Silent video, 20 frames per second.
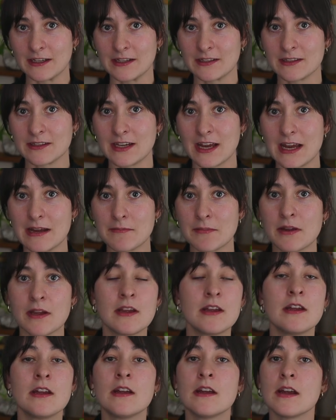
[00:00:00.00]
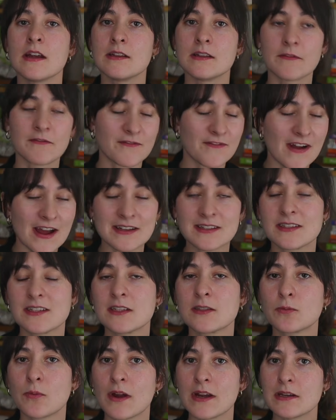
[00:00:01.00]
landscape, and the
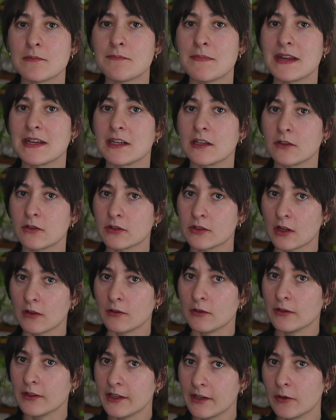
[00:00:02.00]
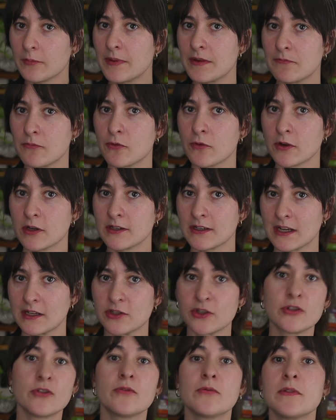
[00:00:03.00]
fastest way to make it look a little bit more
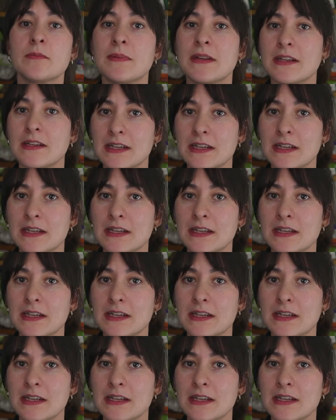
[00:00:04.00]
intentional would be